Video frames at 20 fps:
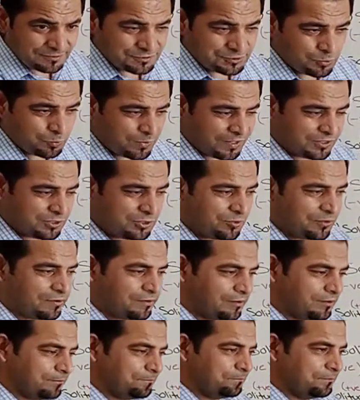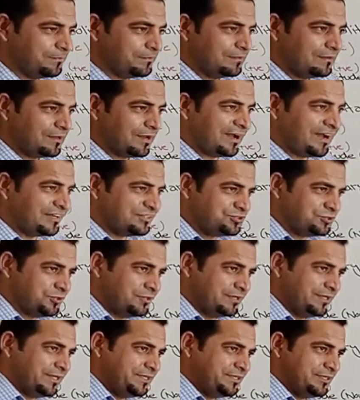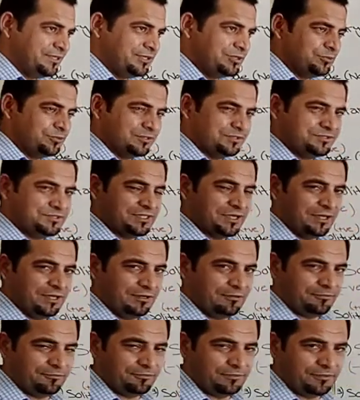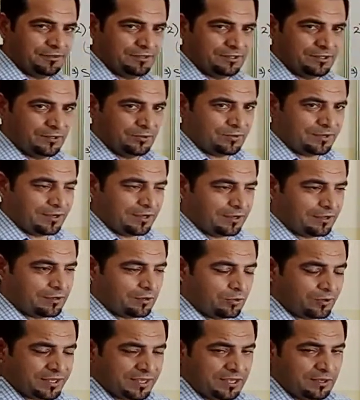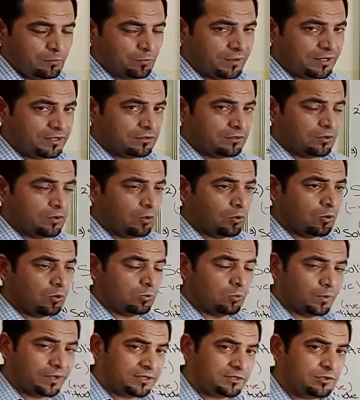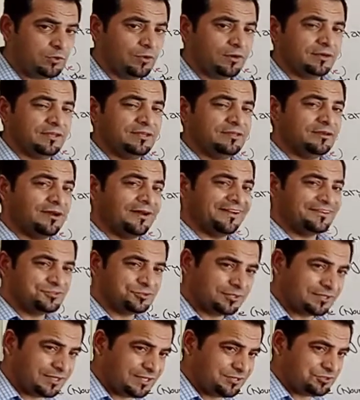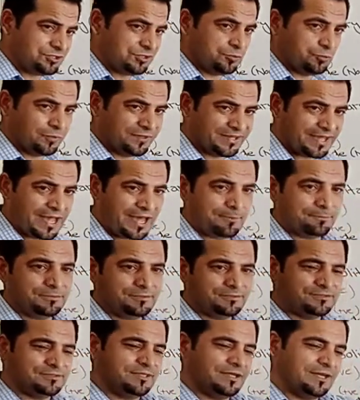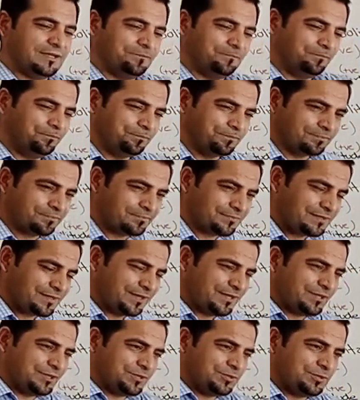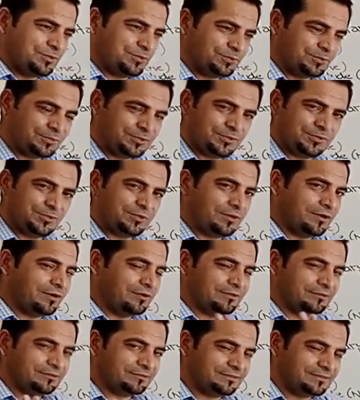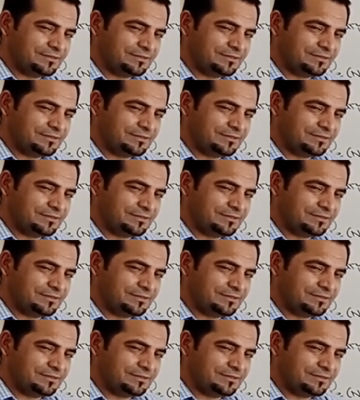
So when you are isolating yourself, when you are in isolation, what happens that you are